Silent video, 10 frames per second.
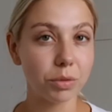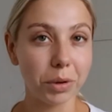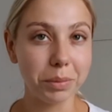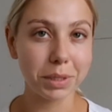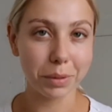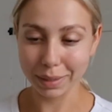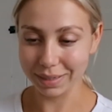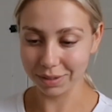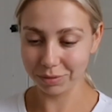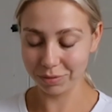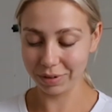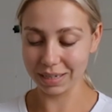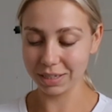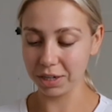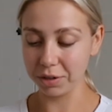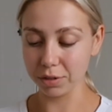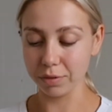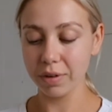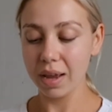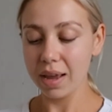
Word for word: to what I'm doing and I didn't forget to show And stuff.